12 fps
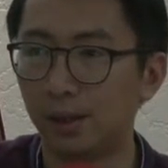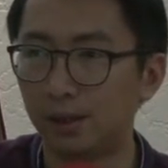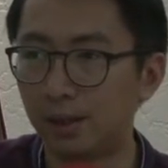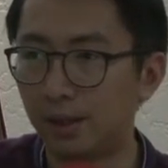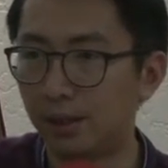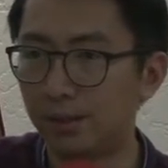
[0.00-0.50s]

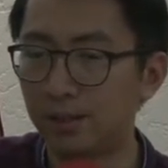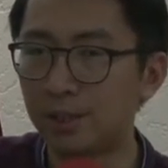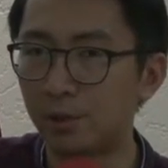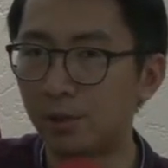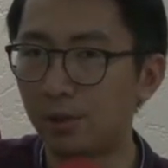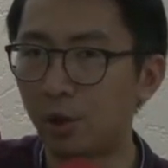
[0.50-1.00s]
There is this
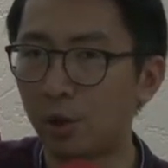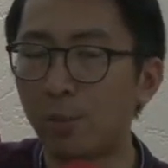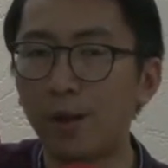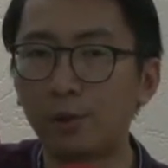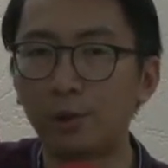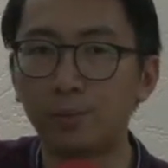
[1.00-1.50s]

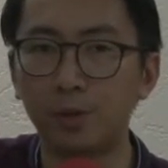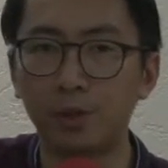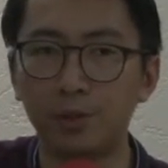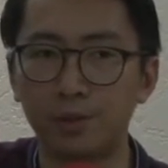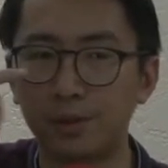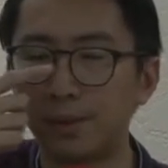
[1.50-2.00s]
documentary
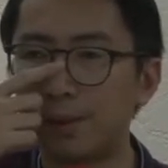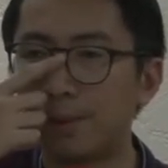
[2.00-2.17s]
produced.